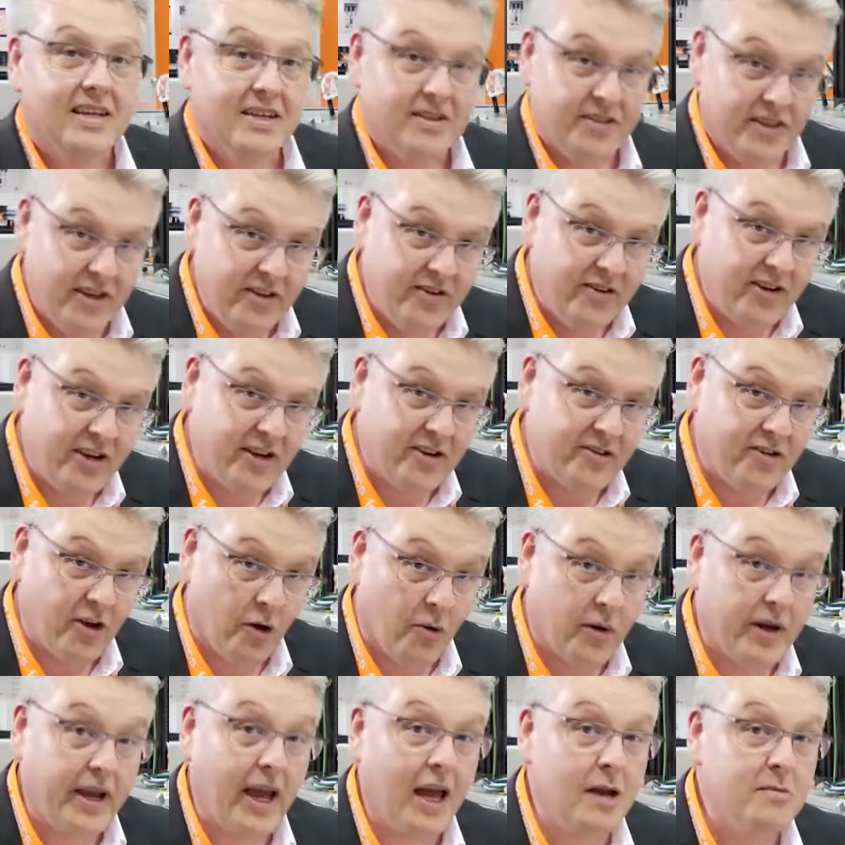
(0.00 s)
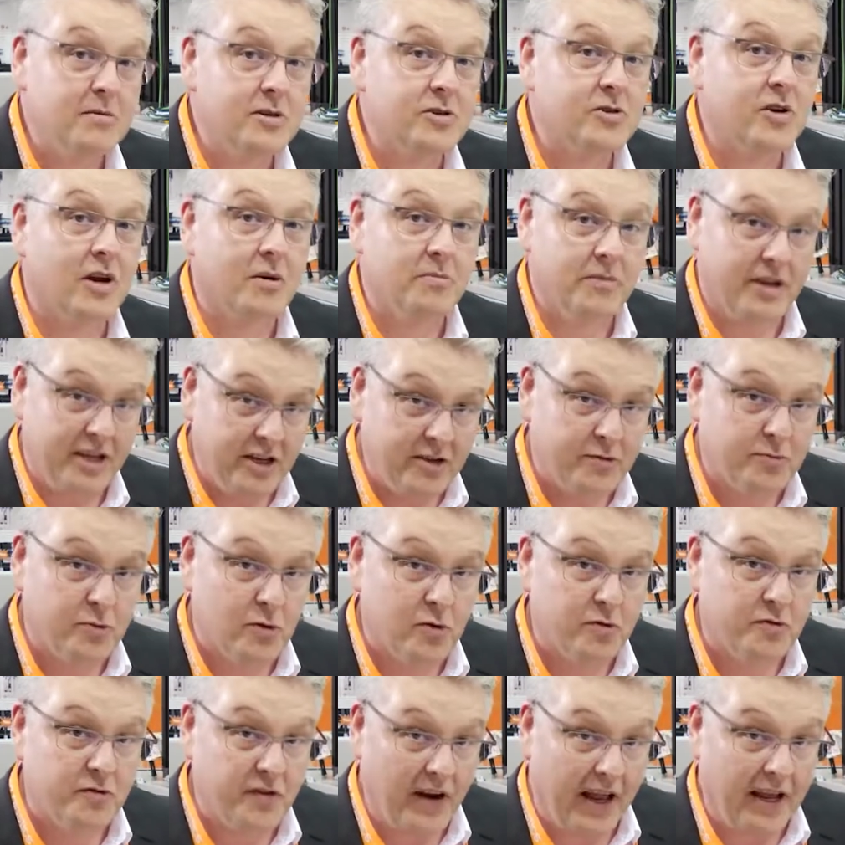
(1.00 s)
This here is our cable drum
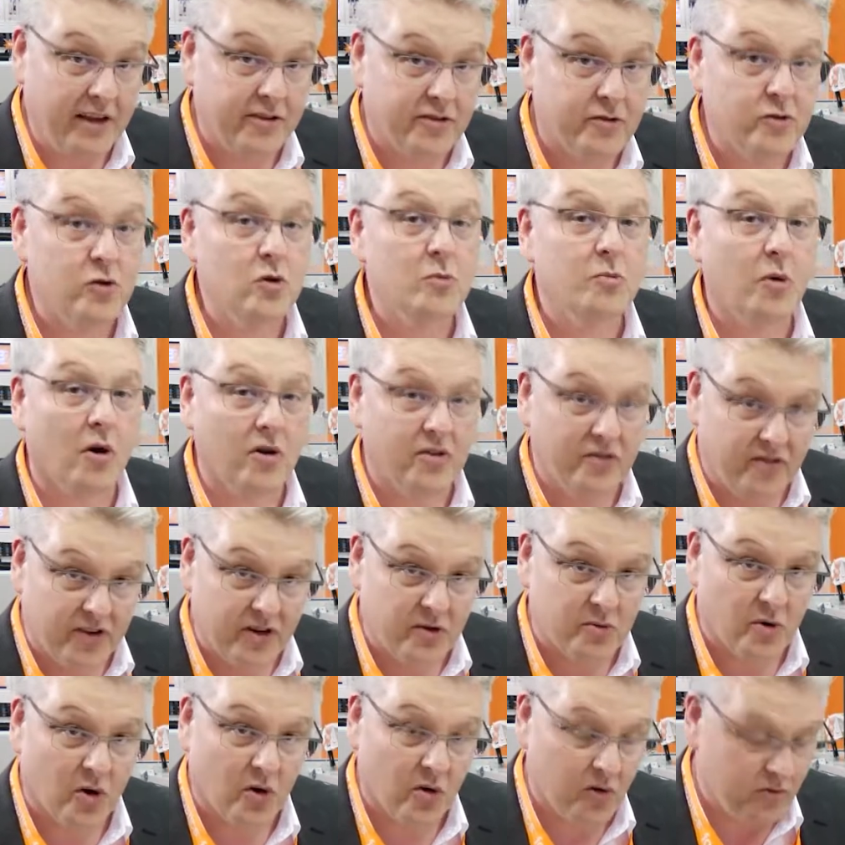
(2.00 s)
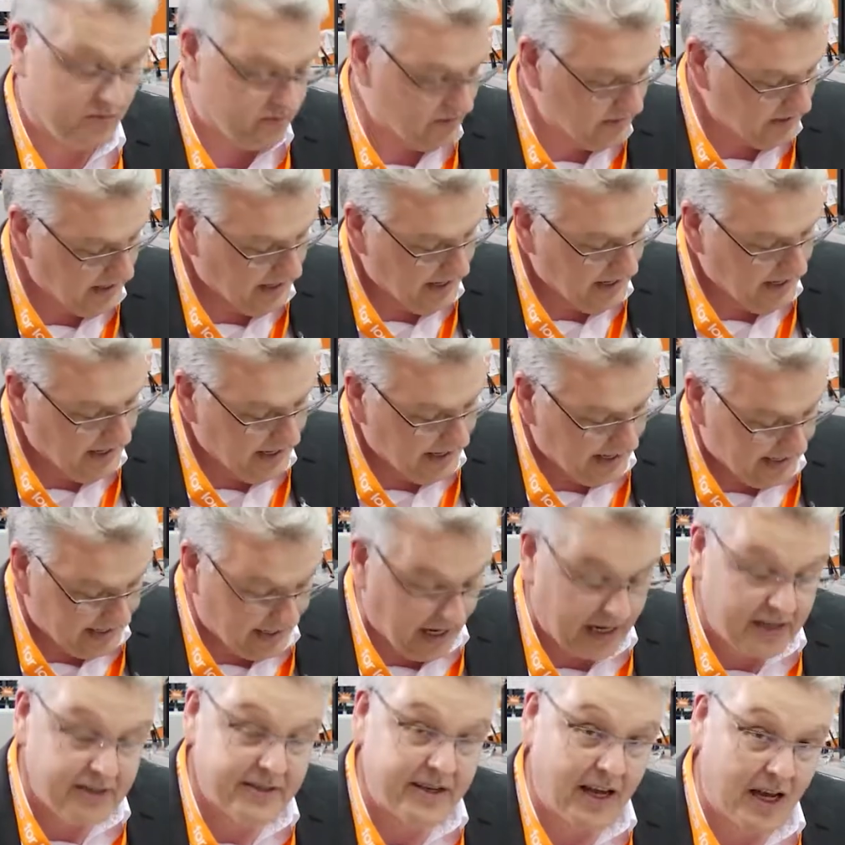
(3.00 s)
e-spool flex 2.0. A
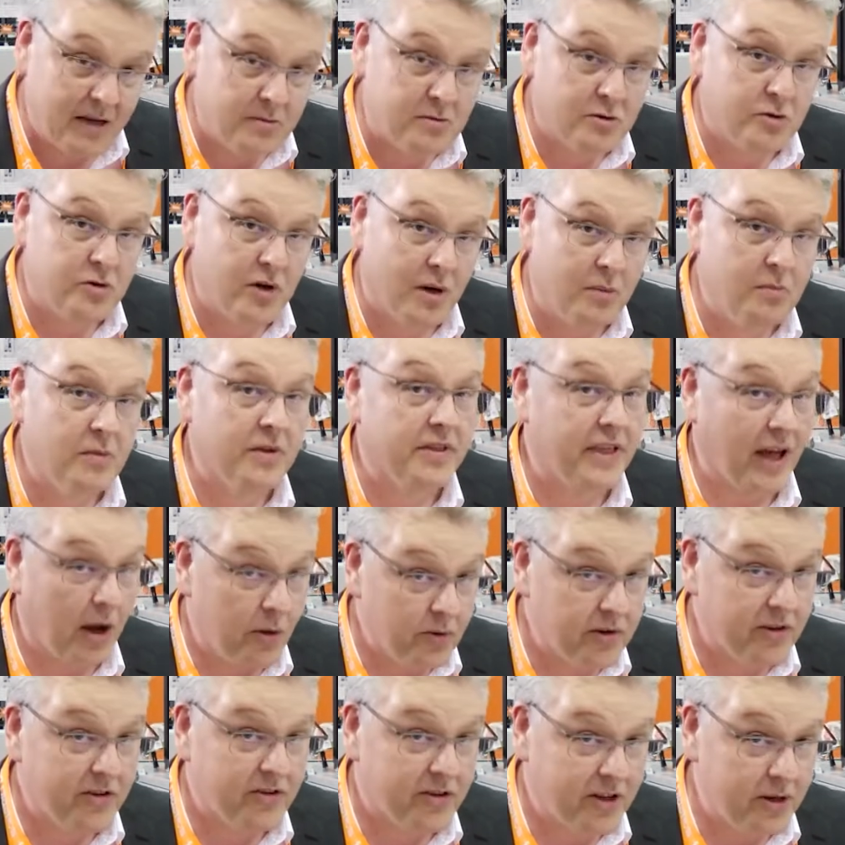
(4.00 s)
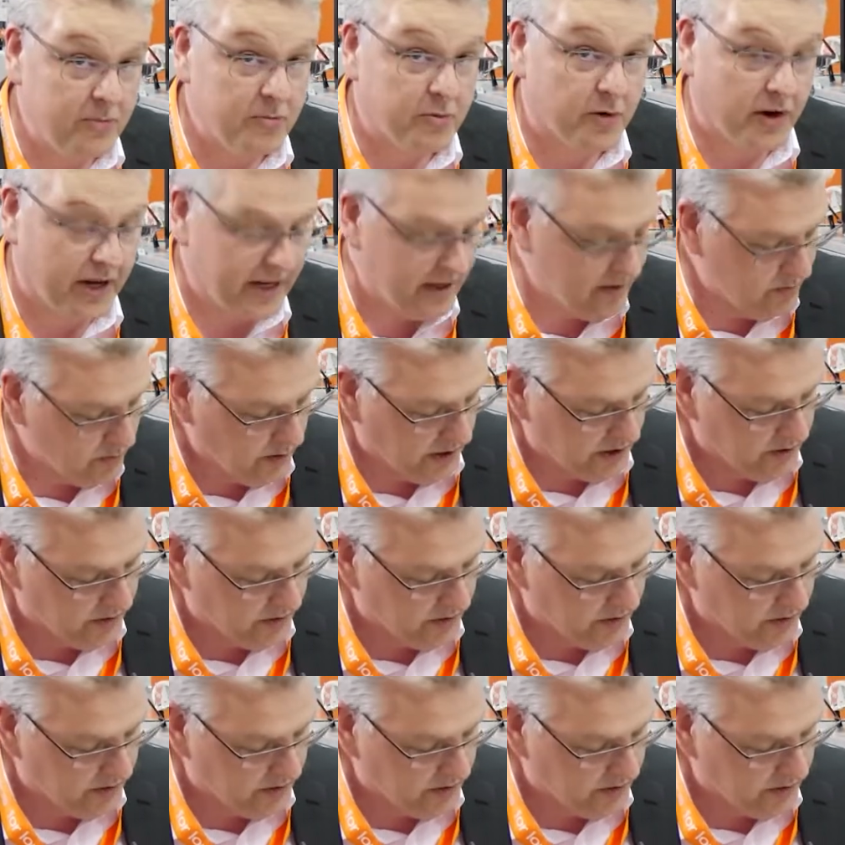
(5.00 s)
nice cable drum without a slip ring where